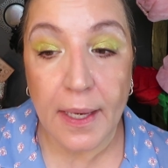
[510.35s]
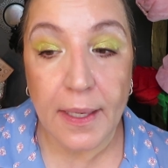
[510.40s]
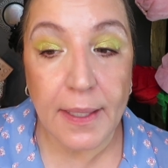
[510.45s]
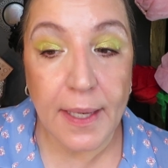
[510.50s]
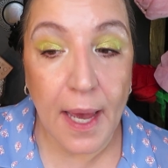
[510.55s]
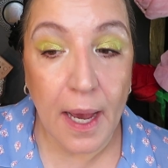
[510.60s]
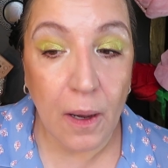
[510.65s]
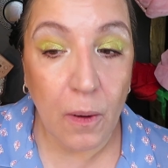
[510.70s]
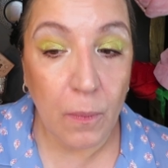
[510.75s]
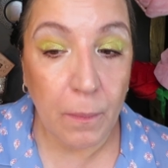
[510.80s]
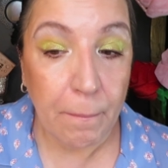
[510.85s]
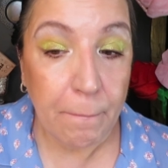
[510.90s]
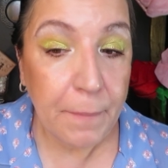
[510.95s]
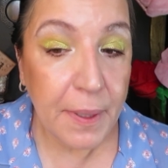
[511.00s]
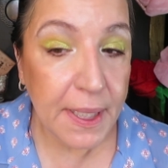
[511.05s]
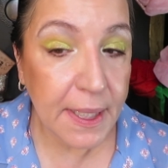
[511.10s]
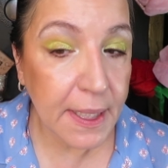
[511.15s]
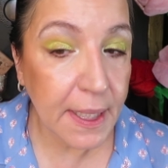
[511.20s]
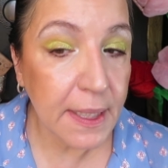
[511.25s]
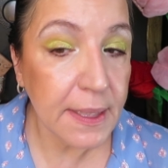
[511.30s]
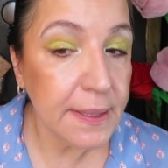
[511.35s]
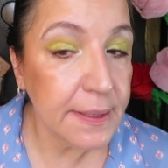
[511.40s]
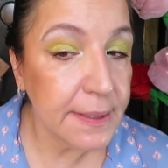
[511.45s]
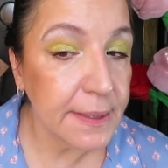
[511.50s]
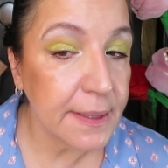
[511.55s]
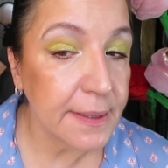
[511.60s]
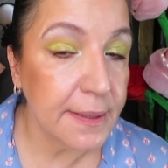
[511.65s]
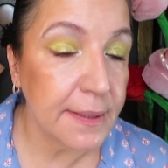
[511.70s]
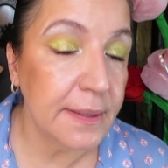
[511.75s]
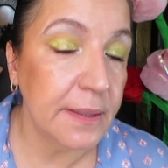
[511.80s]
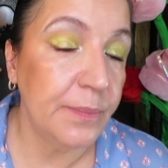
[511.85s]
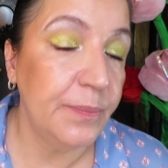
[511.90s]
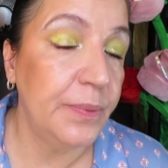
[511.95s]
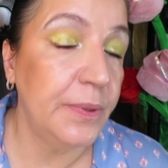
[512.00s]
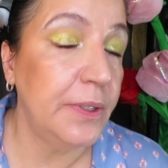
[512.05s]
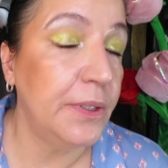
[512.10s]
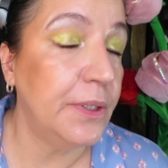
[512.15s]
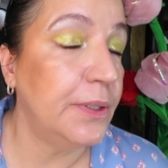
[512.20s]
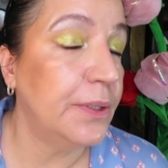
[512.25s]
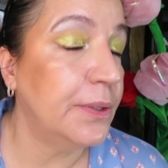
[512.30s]
Now, because this is a
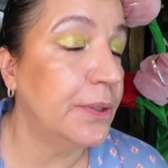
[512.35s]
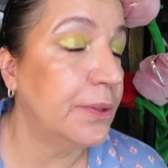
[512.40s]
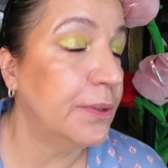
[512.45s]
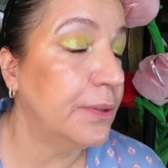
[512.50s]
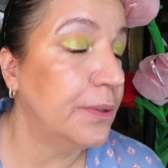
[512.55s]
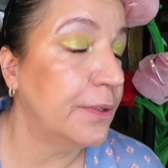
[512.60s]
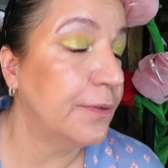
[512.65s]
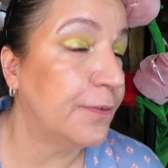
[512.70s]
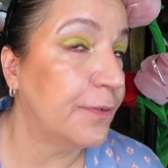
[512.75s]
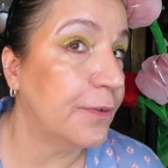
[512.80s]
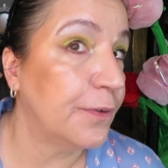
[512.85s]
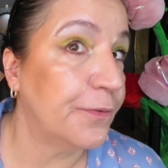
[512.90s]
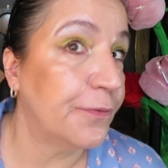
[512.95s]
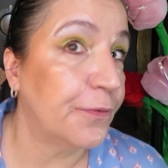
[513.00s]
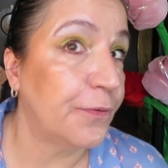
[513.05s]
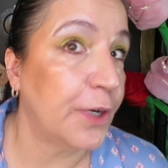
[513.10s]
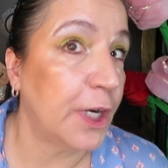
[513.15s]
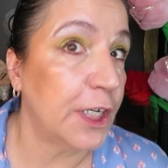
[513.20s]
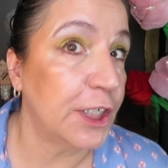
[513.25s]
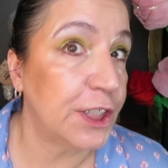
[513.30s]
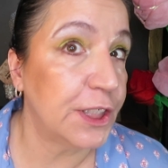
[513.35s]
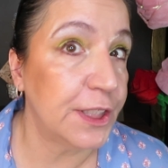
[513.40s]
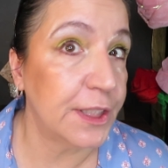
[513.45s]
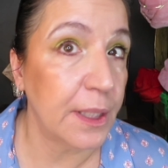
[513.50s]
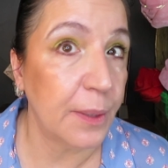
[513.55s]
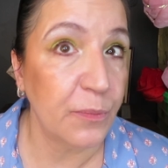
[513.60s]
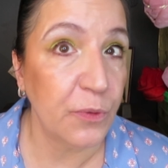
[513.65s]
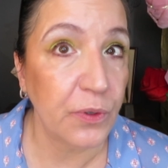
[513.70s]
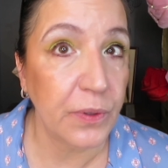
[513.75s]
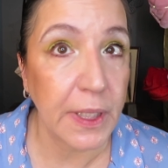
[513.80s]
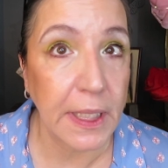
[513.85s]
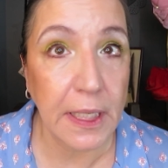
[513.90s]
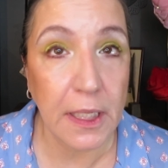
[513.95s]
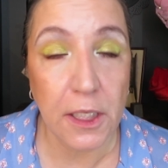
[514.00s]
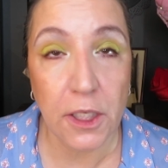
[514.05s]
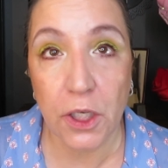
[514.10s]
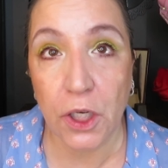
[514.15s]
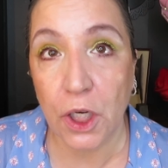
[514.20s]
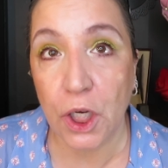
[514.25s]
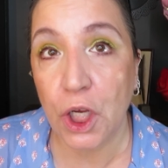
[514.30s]
beautiful, fresh, summery
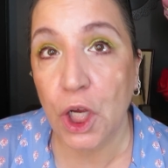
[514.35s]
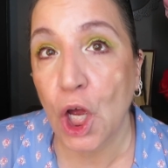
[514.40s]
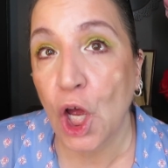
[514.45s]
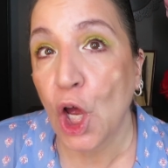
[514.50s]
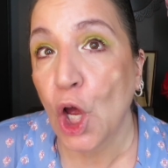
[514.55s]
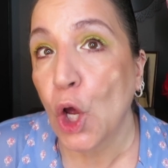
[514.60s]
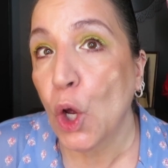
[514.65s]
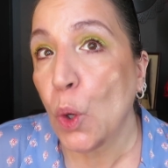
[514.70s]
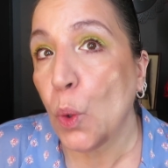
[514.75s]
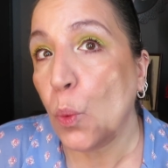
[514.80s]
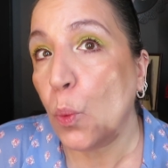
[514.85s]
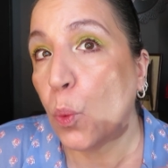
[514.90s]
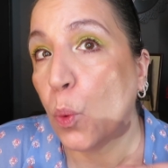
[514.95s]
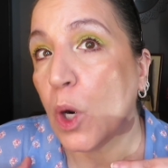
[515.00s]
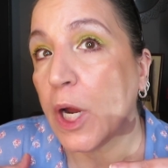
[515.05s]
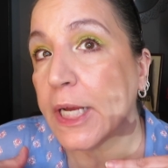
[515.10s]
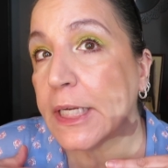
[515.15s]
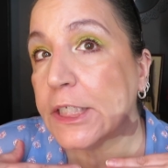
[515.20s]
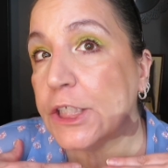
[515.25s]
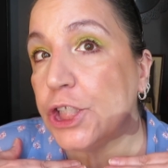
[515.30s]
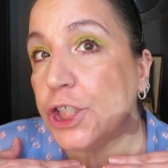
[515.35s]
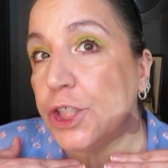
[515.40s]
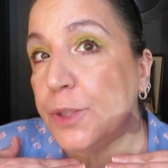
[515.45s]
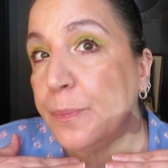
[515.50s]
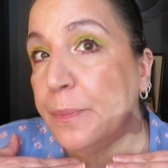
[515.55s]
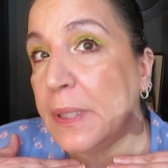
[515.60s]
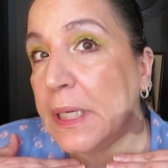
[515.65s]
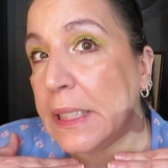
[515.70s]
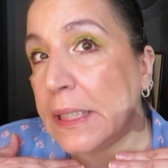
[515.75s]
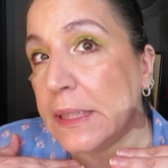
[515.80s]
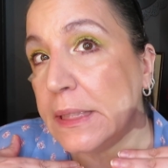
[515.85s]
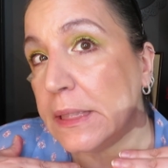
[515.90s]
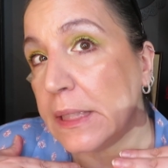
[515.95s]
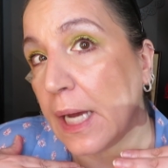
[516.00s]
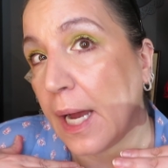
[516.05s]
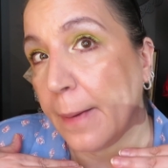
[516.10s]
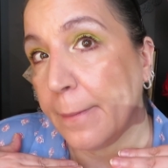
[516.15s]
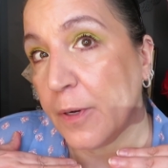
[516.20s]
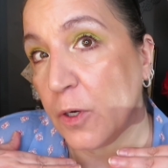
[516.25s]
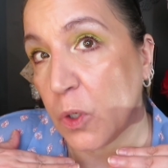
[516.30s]
look, which means
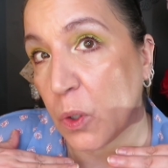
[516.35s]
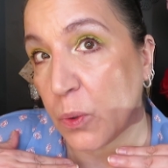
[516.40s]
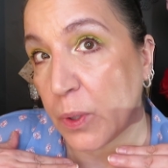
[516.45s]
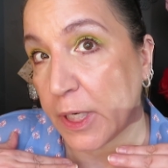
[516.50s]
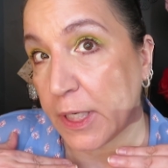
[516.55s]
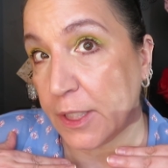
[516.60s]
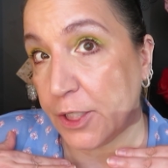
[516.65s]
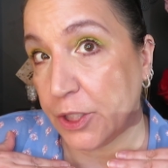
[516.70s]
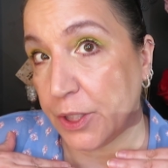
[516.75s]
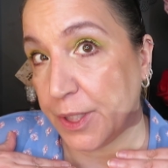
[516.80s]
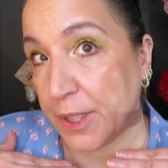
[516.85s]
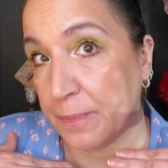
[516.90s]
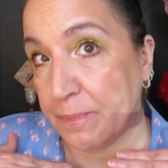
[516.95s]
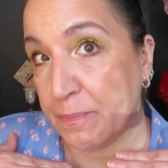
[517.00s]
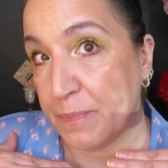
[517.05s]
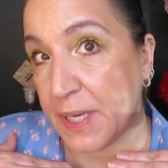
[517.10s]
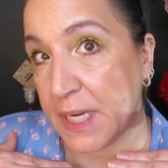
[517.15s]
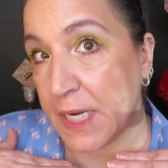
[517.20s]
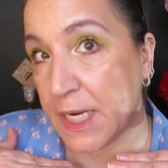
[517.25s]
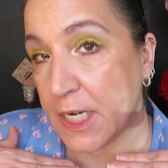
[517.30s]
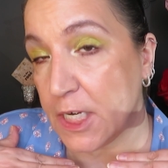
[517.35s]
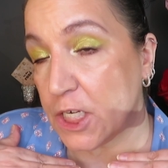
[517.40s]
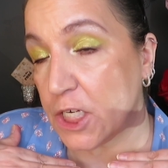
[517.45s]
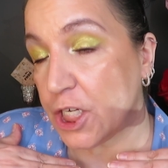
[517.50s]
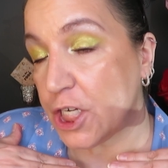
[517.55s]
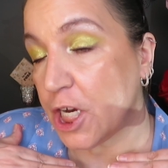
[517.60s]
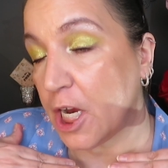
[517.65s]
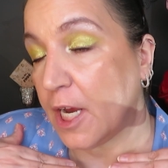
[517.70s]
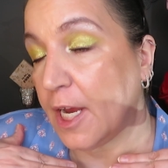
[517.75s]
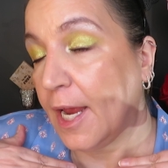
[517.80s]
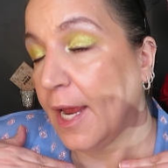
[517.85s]
I'm going to the beach.